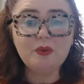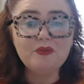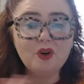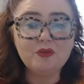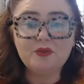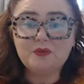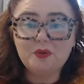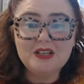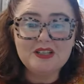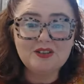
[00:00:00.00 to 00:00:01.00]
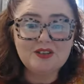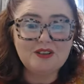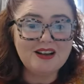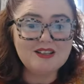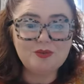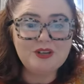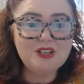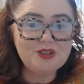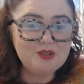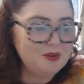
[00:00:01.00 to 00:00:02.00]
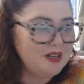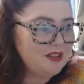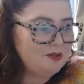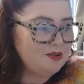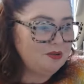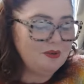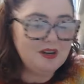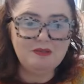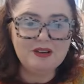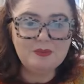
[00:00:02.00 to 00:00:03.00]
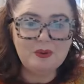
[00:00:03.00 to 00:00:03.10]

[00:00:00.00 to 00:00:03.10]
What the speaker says: we've gone from 23 degrees